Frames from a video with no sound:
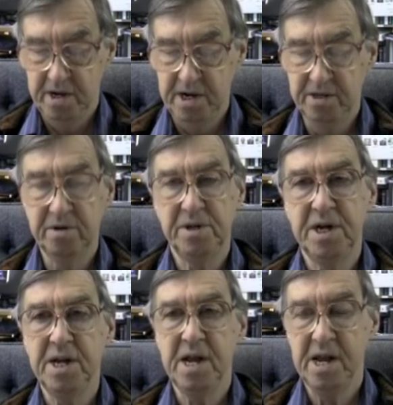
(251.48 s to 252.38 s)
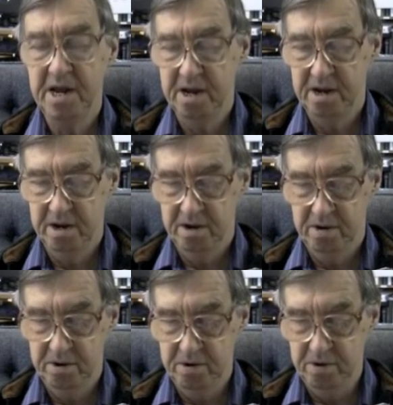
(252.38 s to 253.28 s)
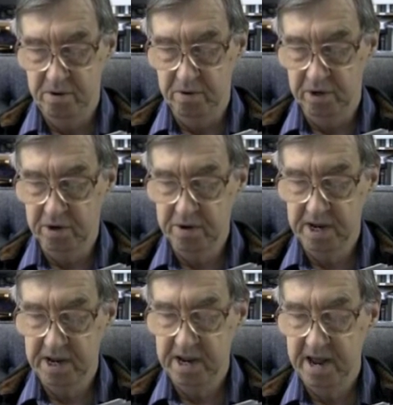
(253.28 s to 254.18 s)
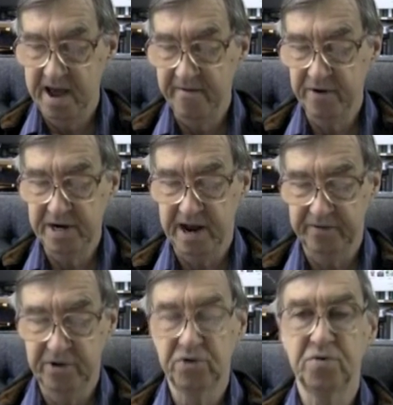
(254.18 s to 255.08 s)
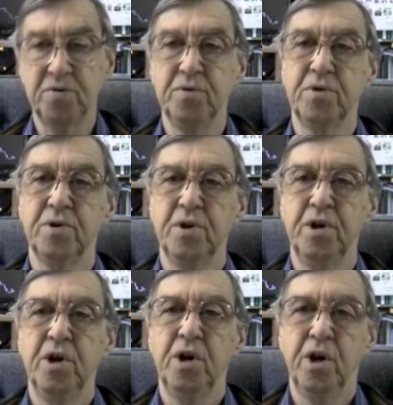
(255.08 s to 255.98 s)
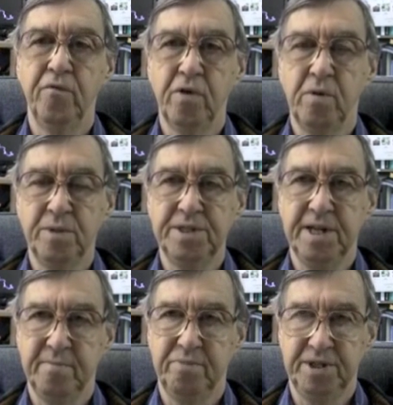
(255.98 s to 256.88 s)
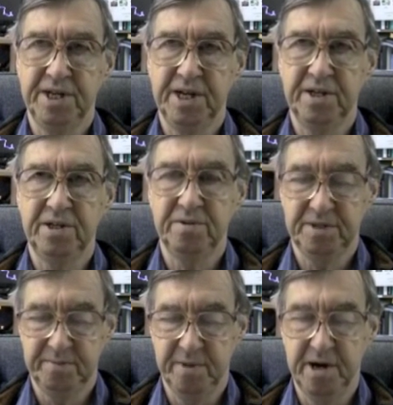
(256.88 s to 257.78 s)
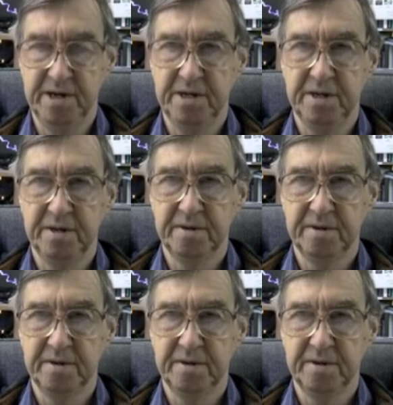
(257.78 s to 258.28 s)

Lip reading: Neither did he, nor could he, ever doubt the truth of what was then presented to his mind.